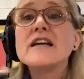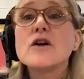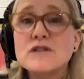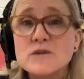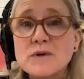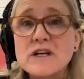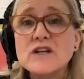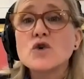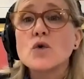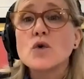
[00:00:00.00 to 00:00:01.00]
yeah, keynote
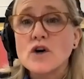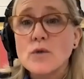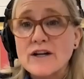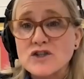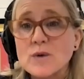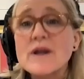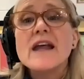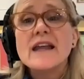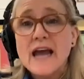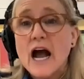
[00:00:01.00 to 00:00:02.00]
speech yes. or graduate,